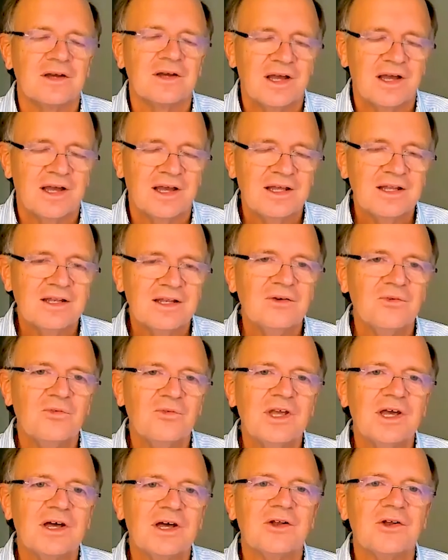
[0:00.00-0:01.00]
And
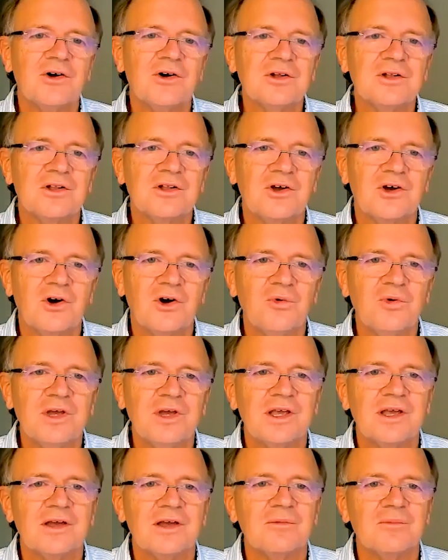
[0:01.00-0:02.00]
we are not
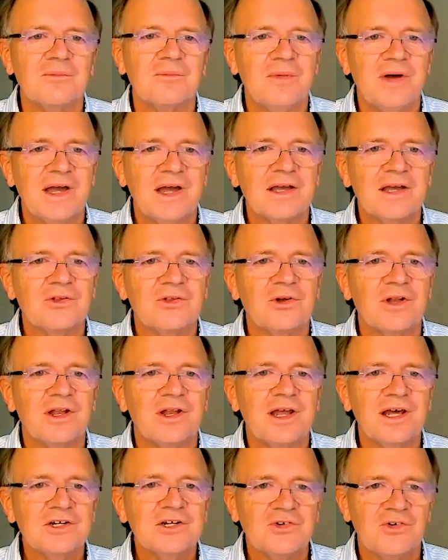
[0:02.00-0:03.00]
going back to the
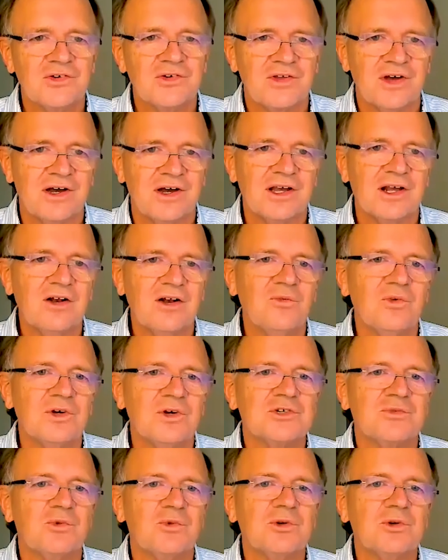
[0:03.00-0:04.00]
natural cycle,
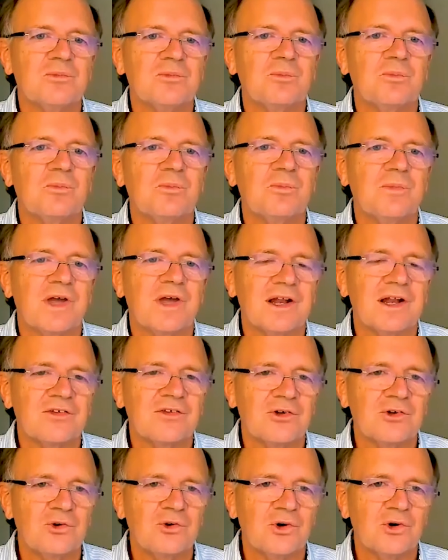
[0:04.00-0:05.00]
which would get us
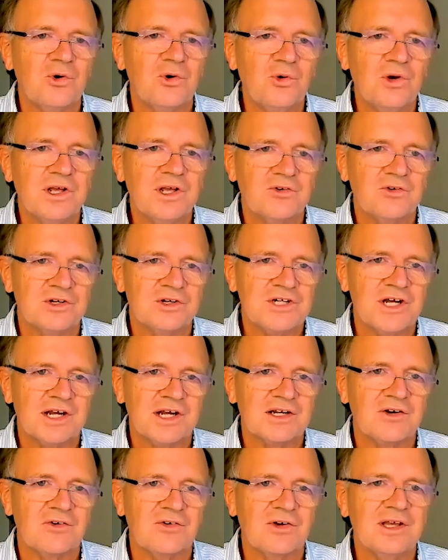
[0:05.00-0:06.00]
onto a cooling
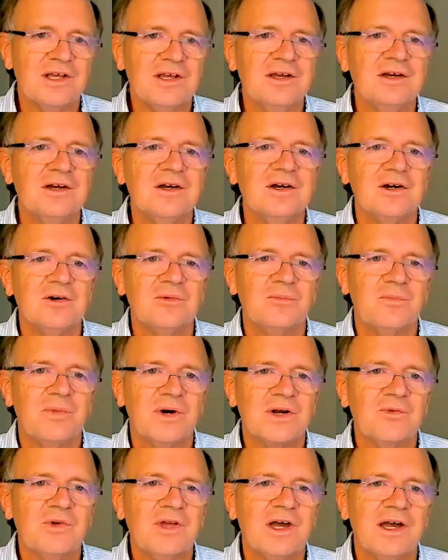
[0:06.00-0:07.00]
trajectory,
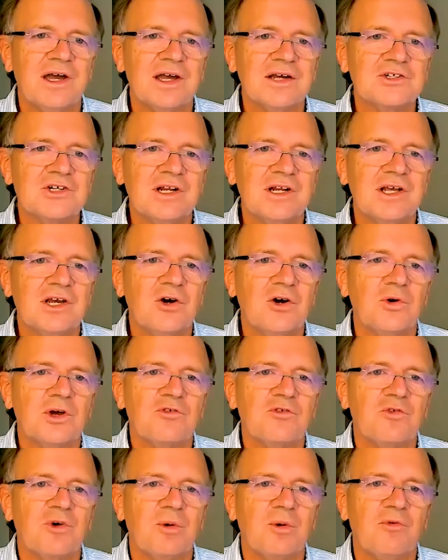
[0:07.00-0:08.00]
but we are actually going
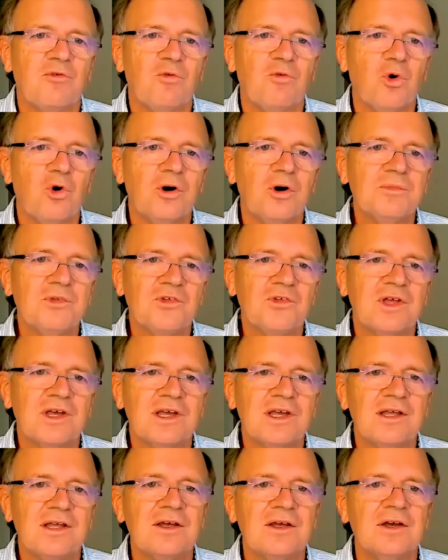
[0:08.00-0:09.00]
from a warm
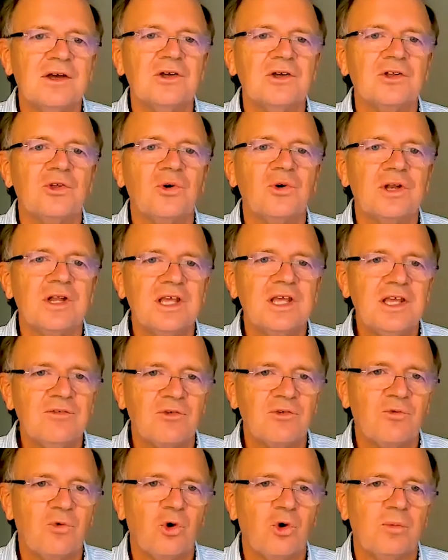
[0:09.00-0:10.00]
state to an
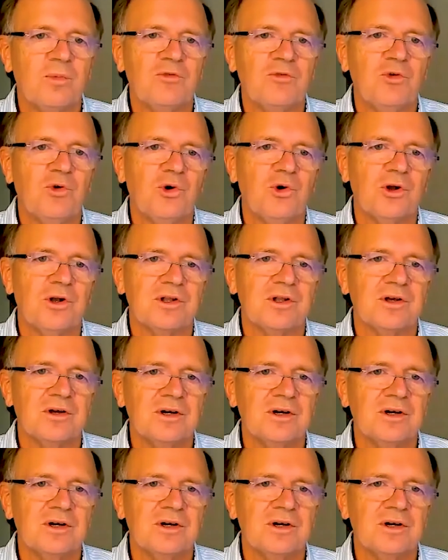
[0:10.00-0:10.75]
even warmer world.